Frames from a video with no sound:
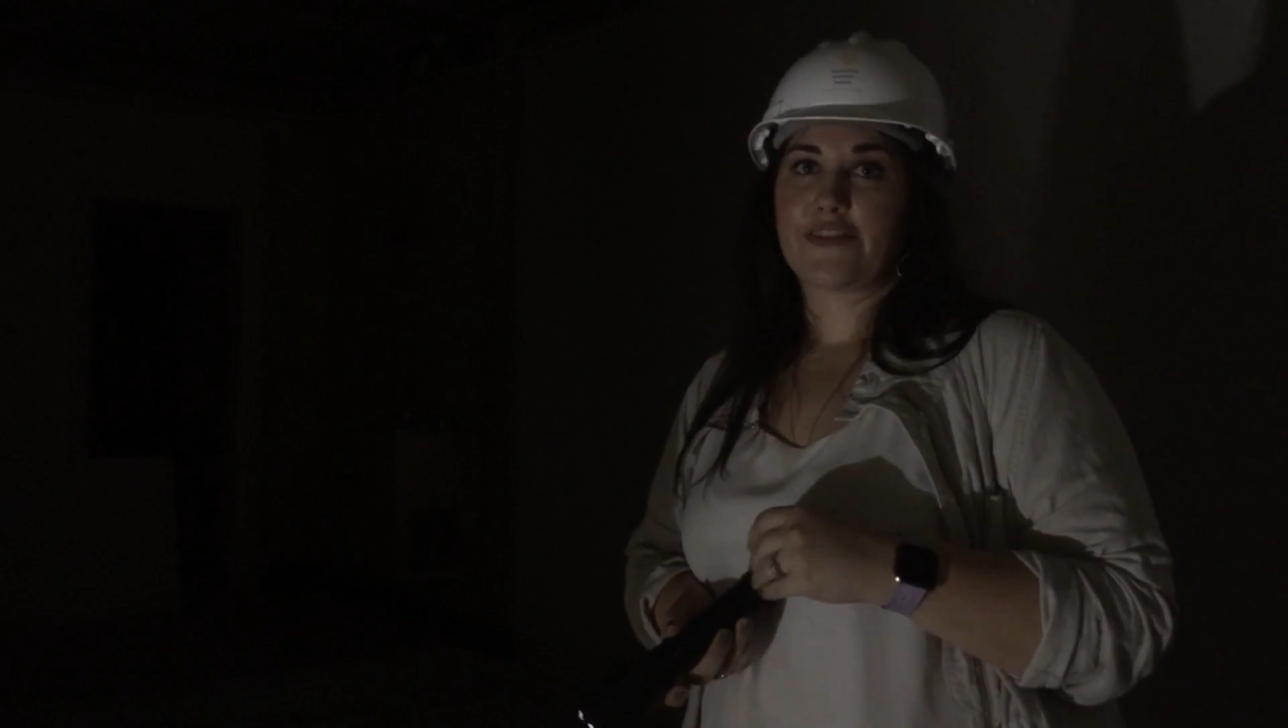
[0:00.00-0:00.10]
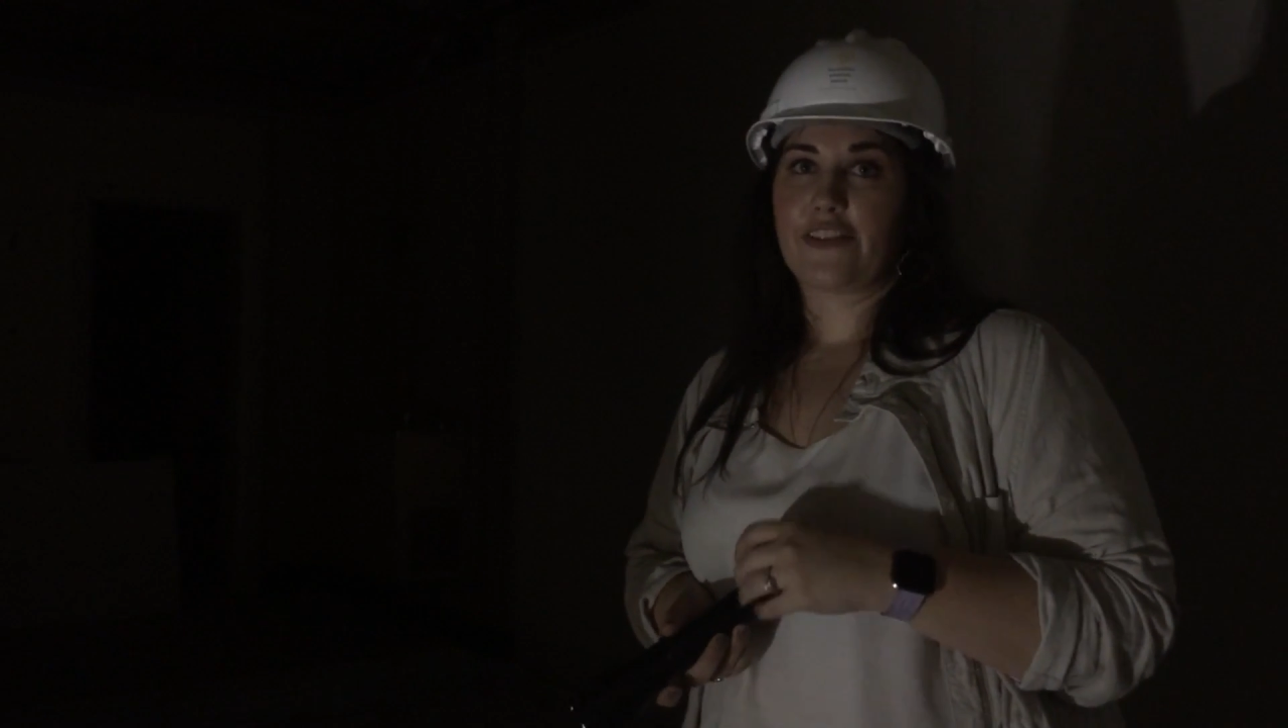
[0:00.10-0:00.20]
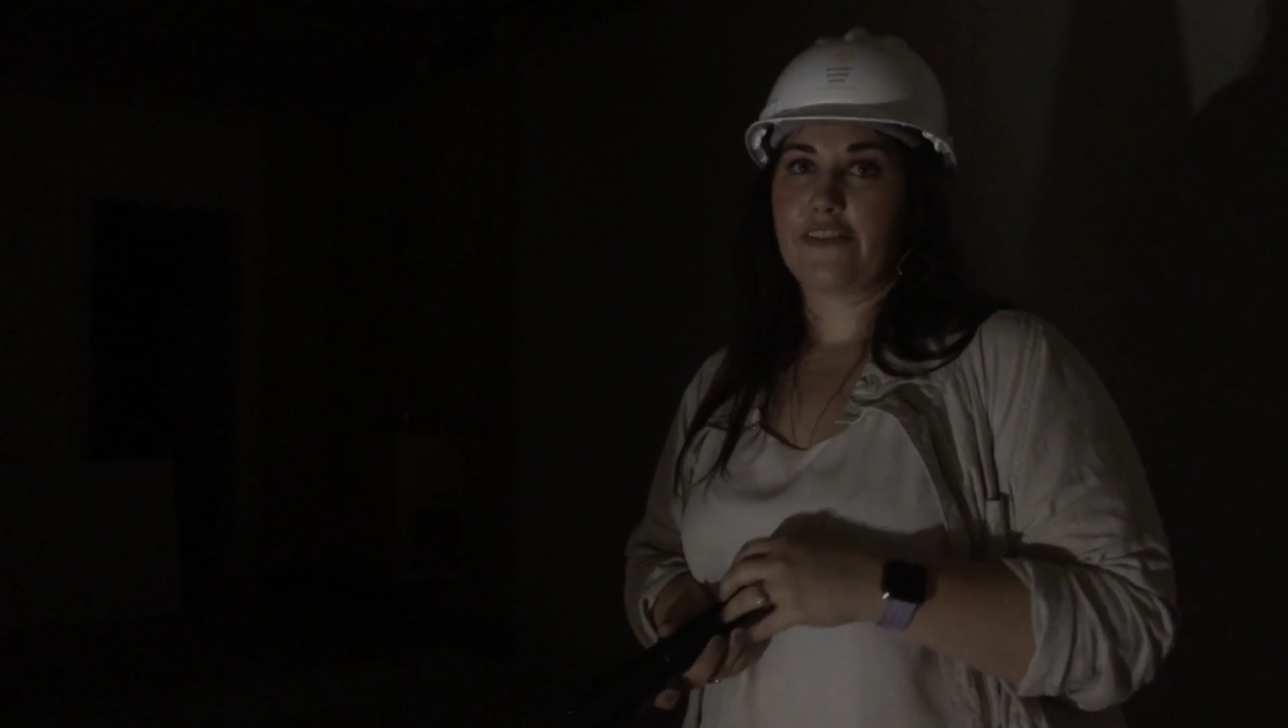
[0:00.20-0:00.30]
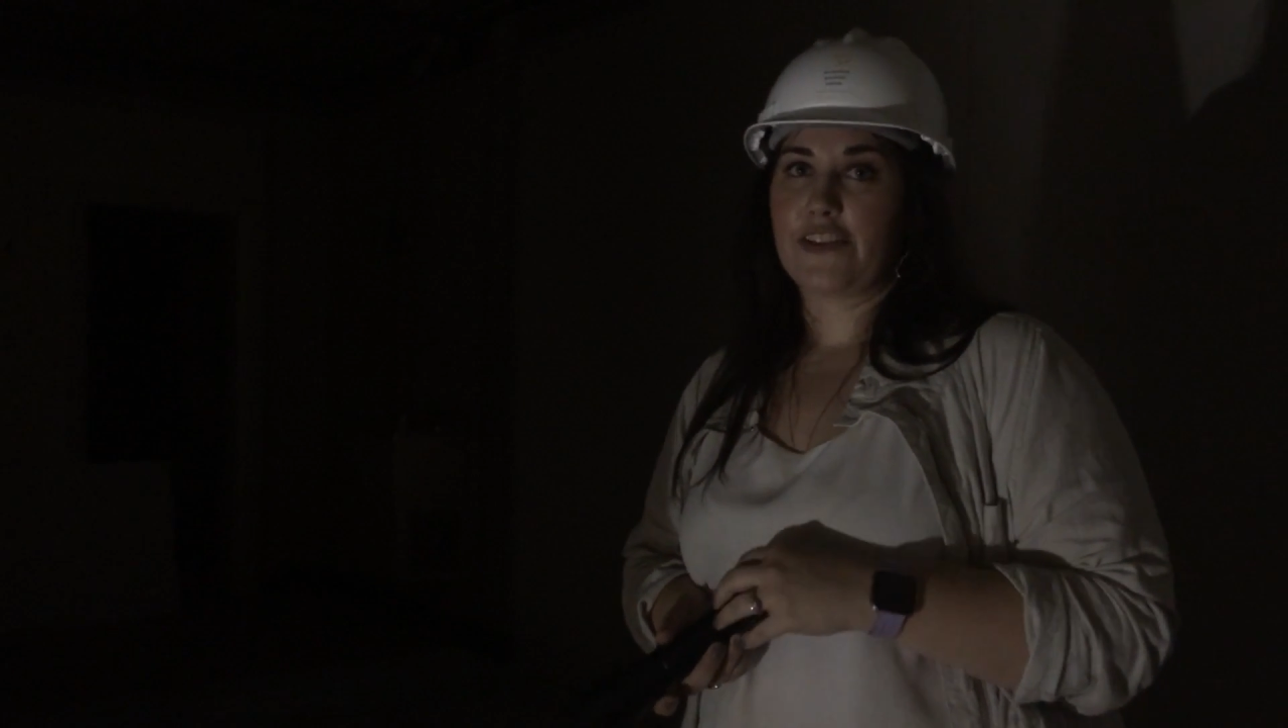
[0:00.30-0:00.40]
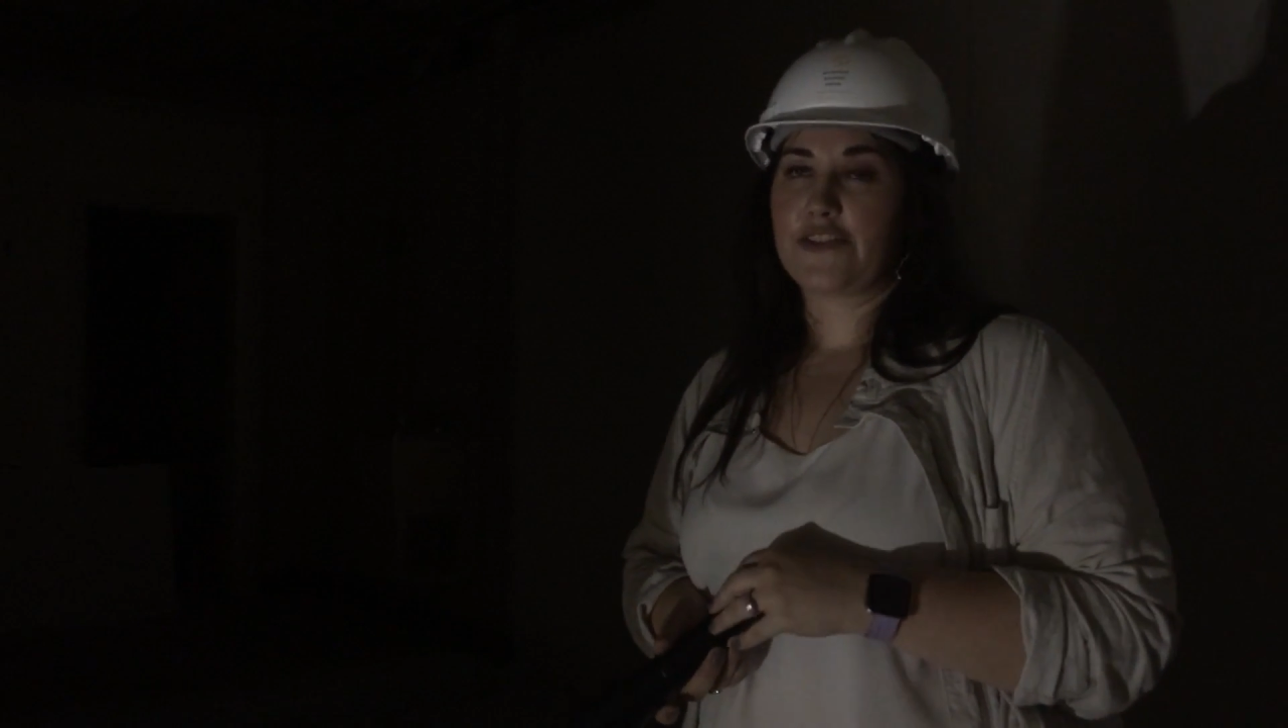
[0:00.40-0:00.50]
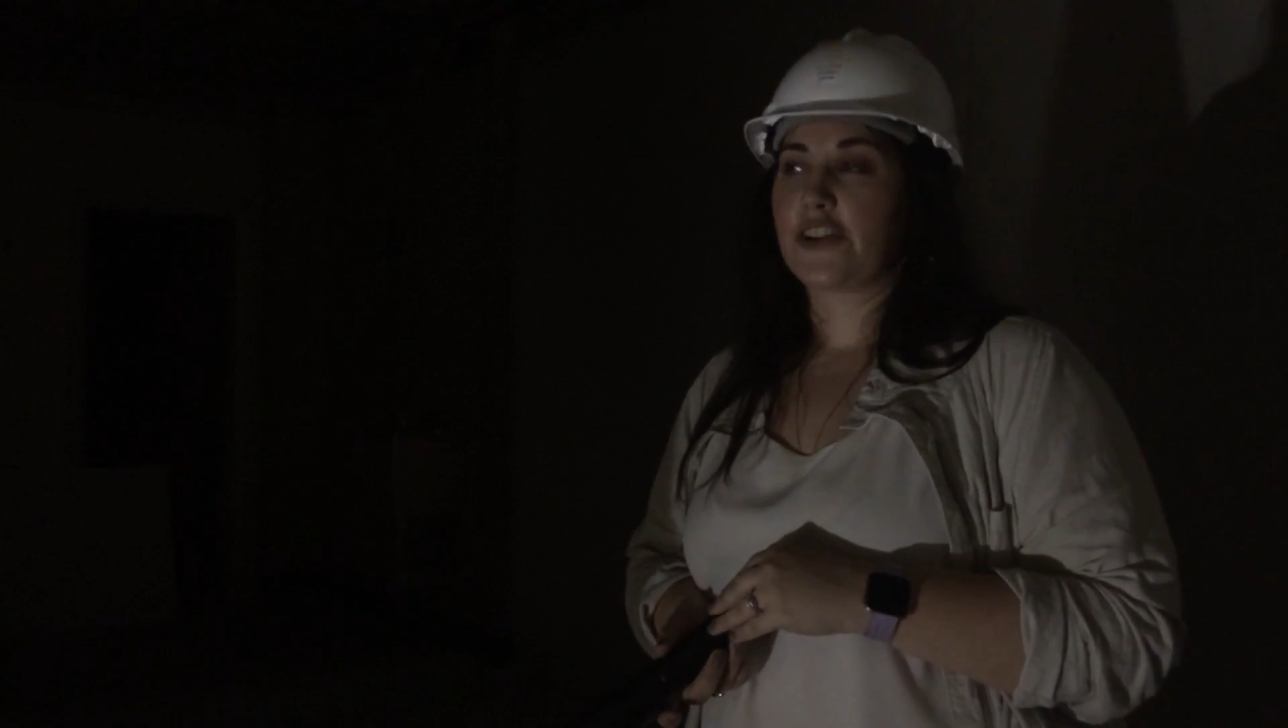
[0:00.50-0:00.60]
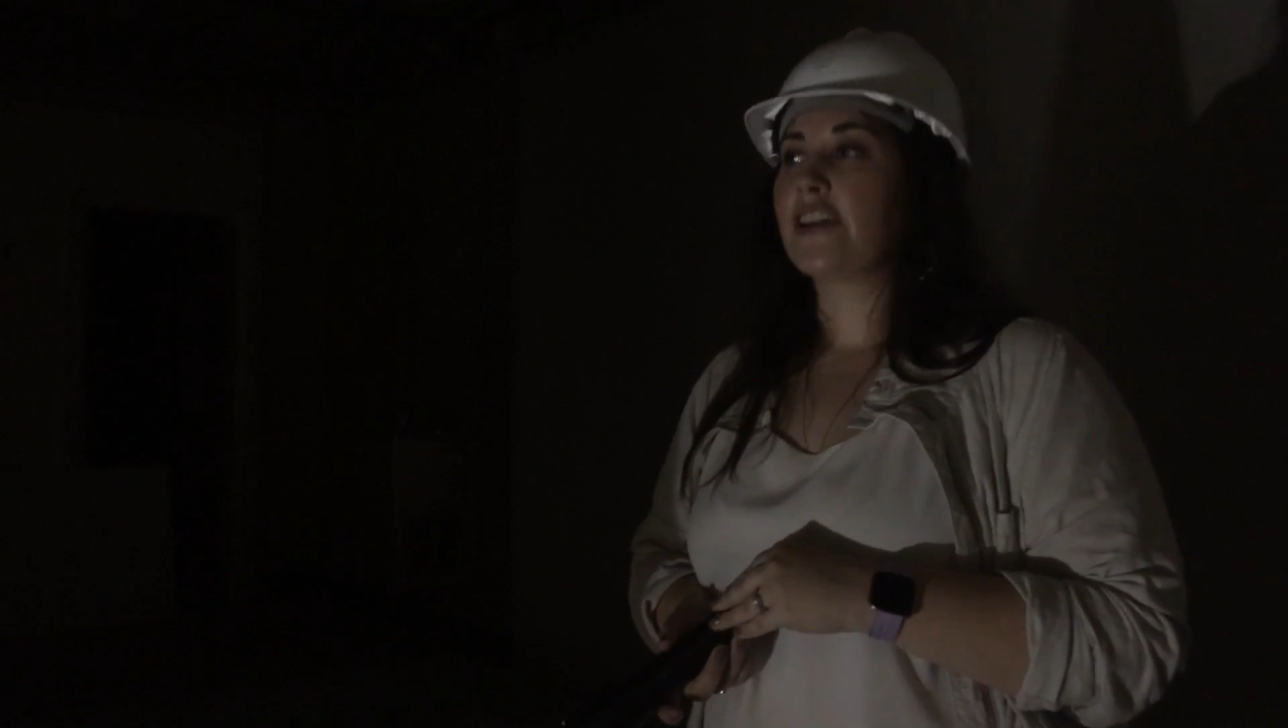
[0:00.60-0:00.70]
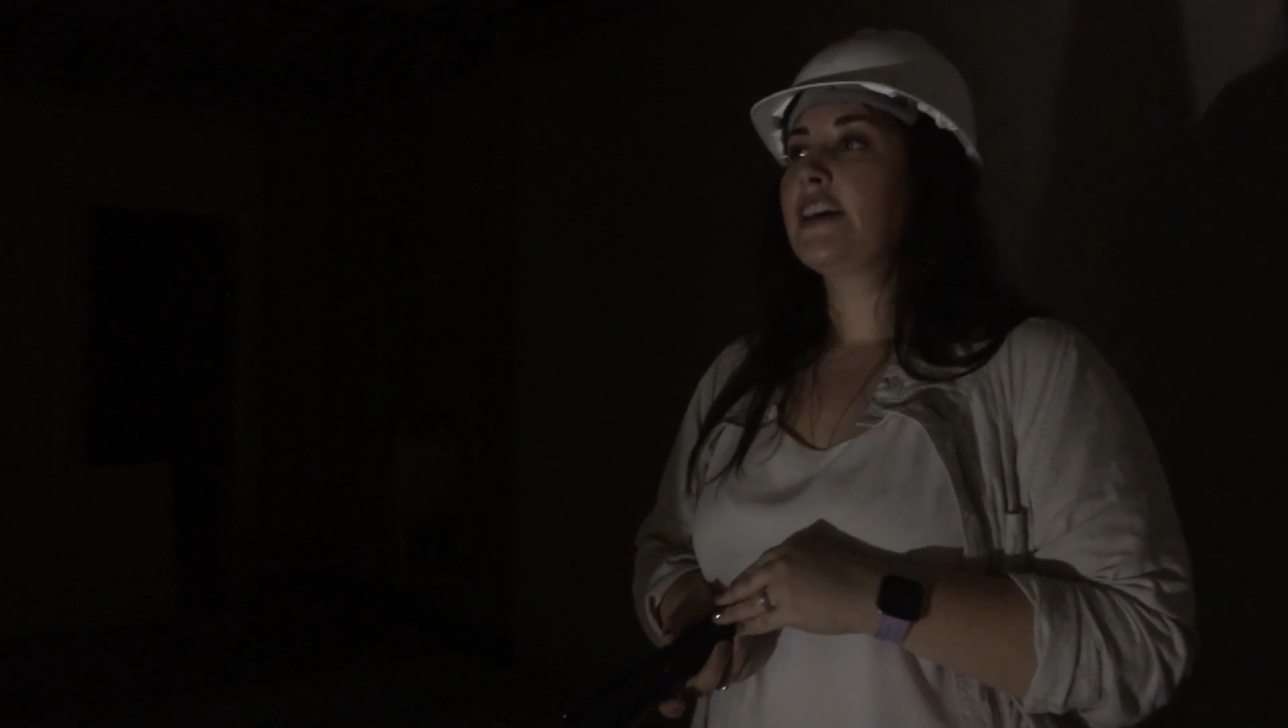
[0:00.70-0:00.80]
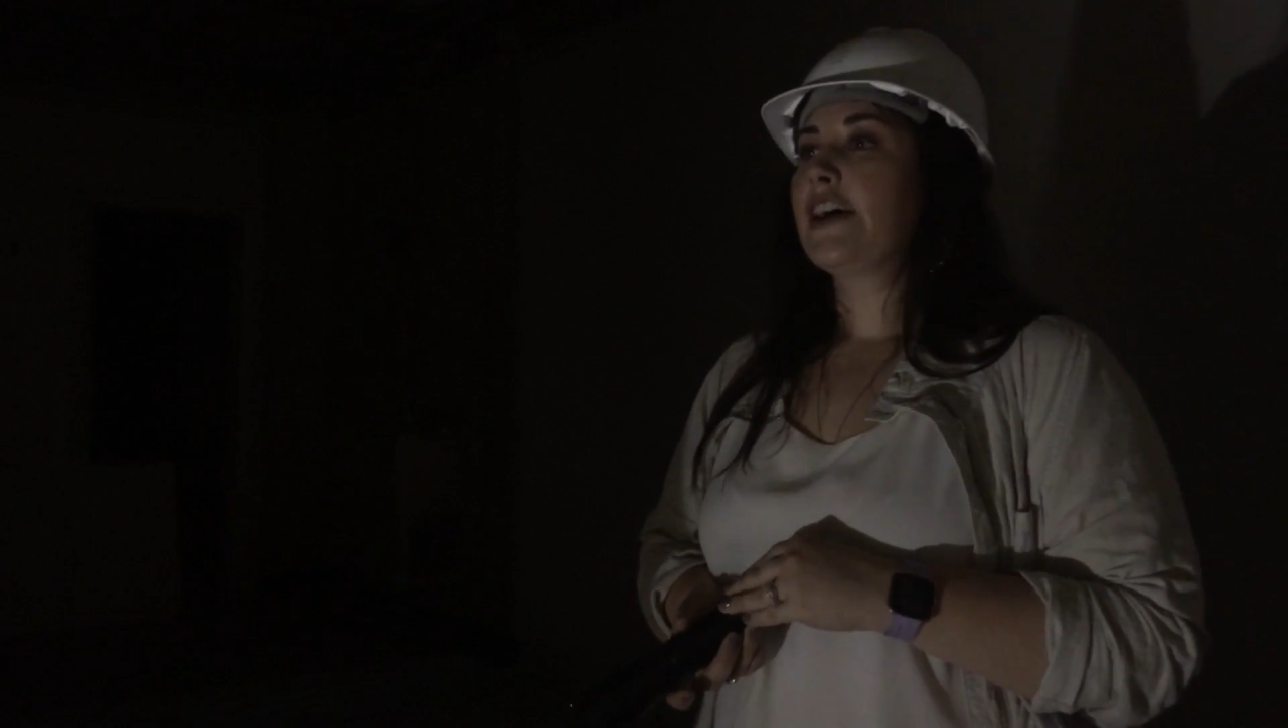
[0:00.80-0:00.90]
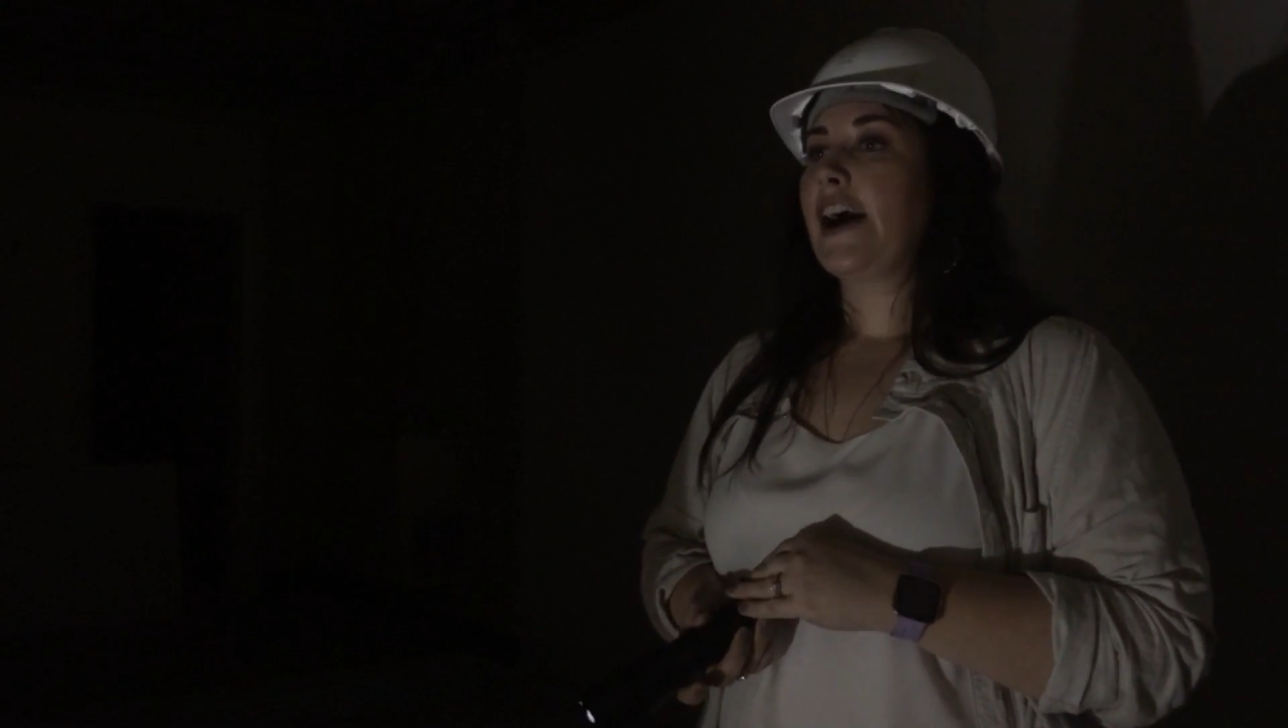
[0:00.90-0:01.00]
for the future,